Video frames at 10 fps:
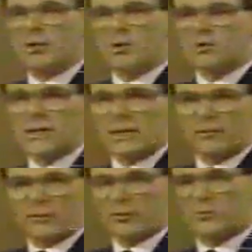All they
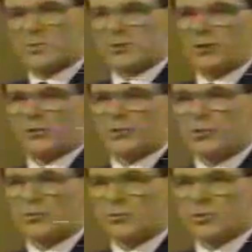have to do is start
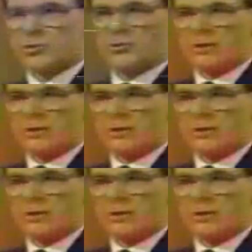throwing words